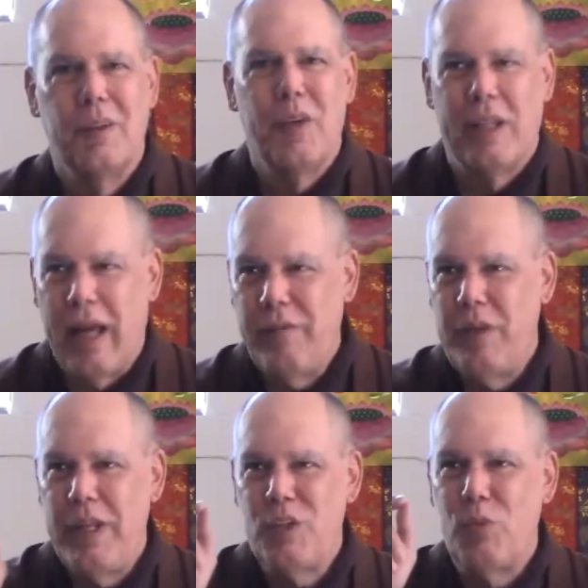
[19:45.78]
Life
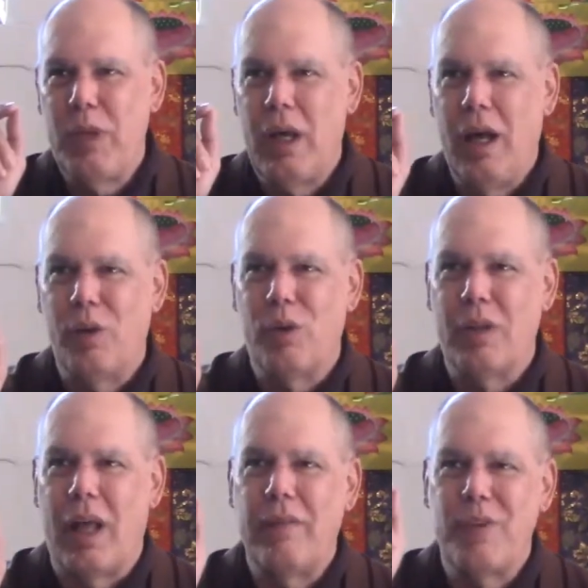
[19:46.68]
needs to be honored.
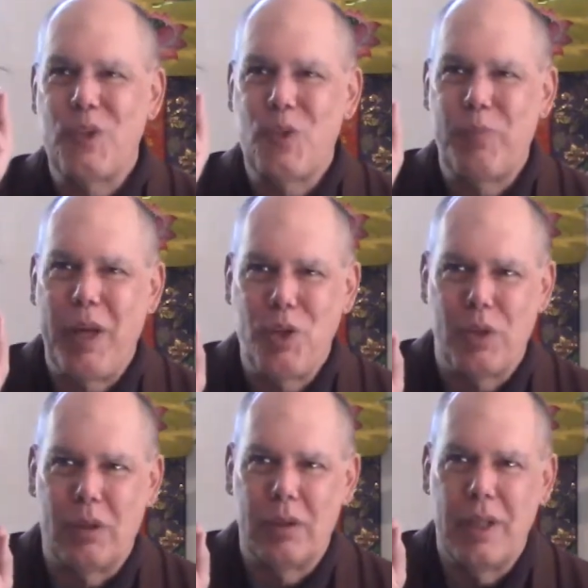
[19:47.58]
Life is
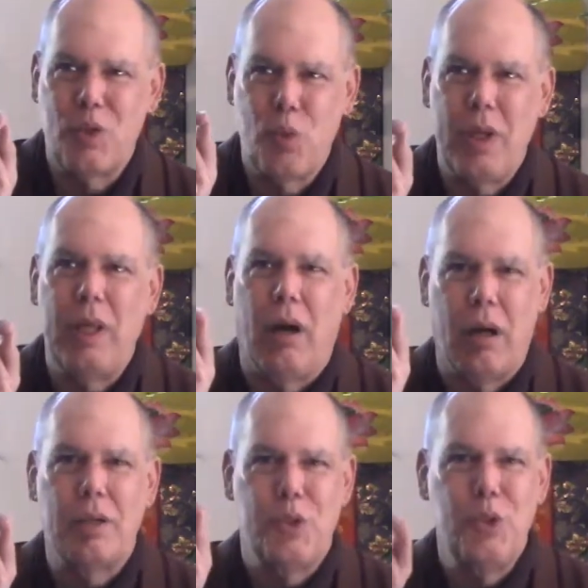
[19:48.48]
special. It's really
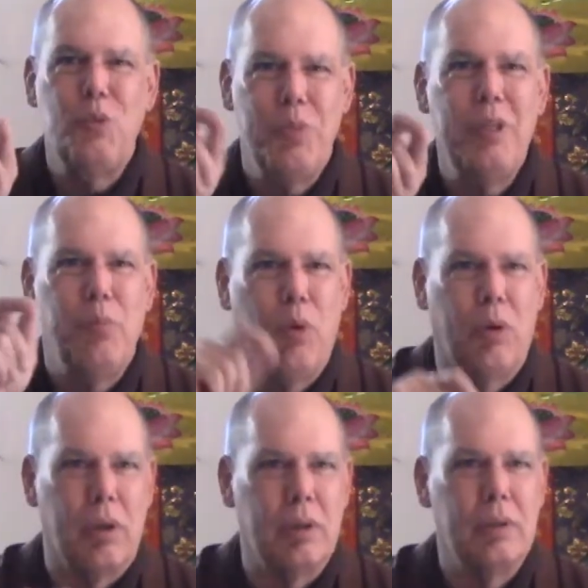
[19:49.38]
hard to be
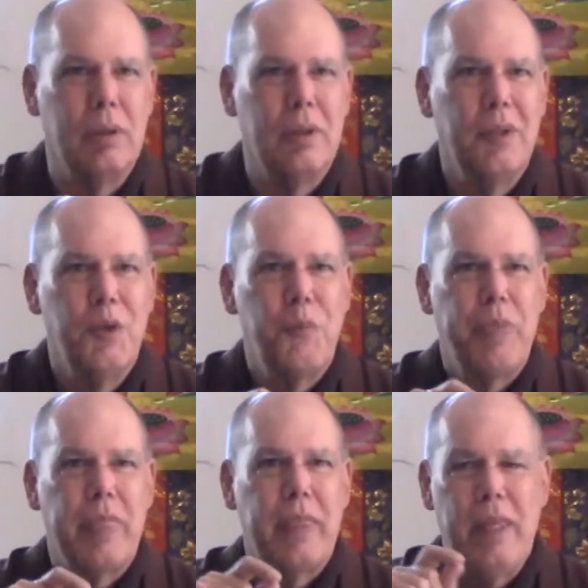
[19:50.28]
born.
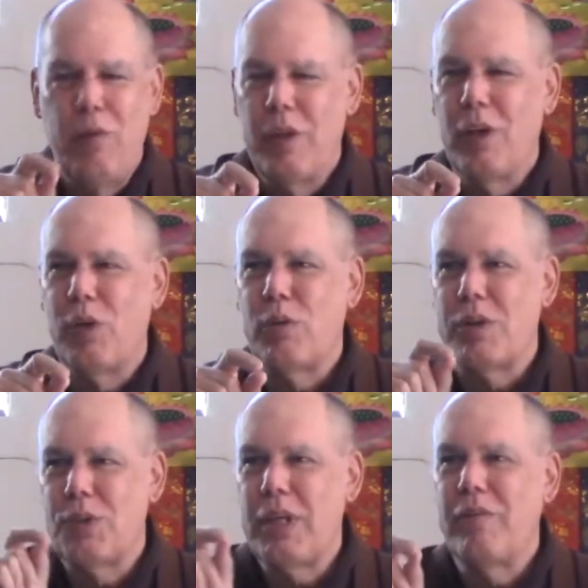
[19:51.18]
Even though there are
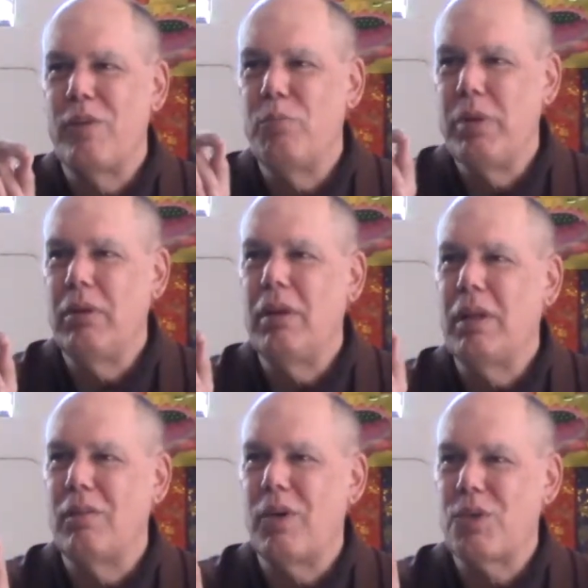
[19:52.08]
7 billion
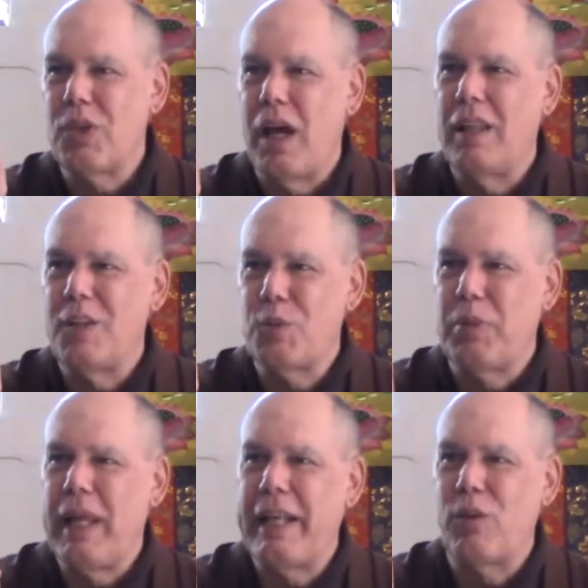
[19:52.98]
of us on this
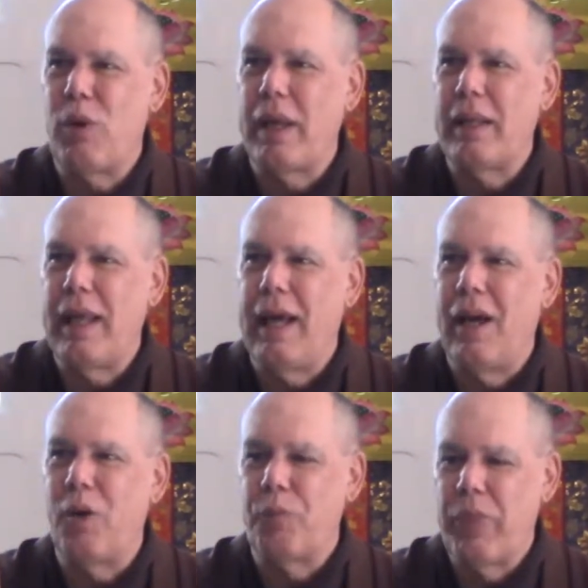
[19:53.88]
planet right
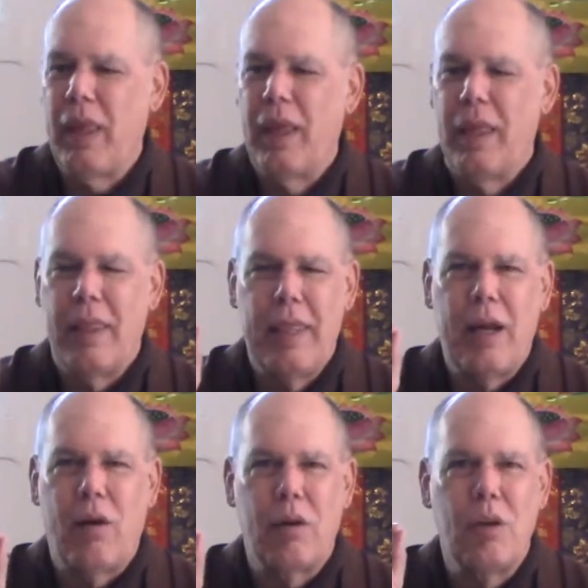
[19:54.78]
now,
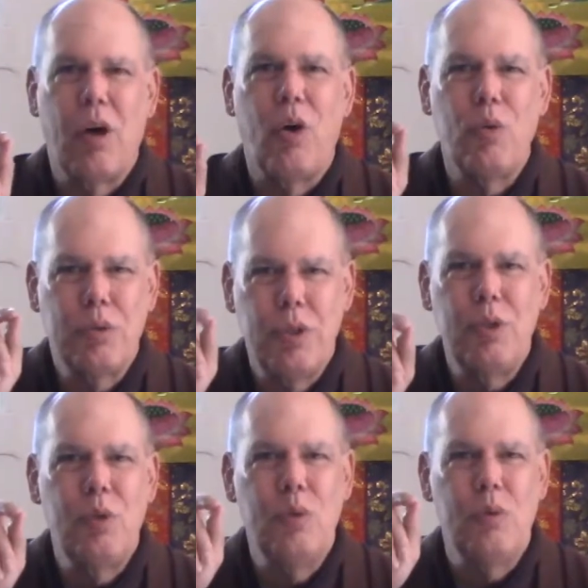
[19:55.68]
there are no
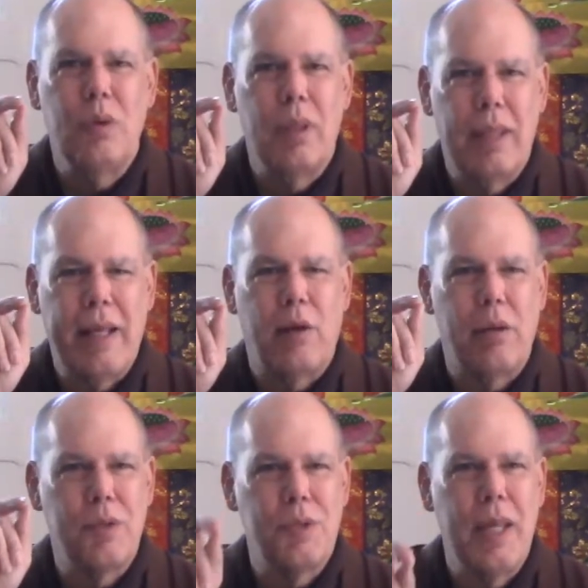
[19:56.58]
two that are
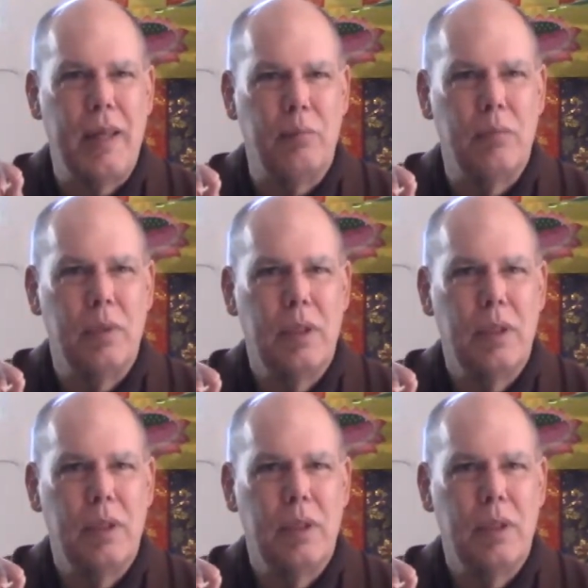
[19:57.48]
the same.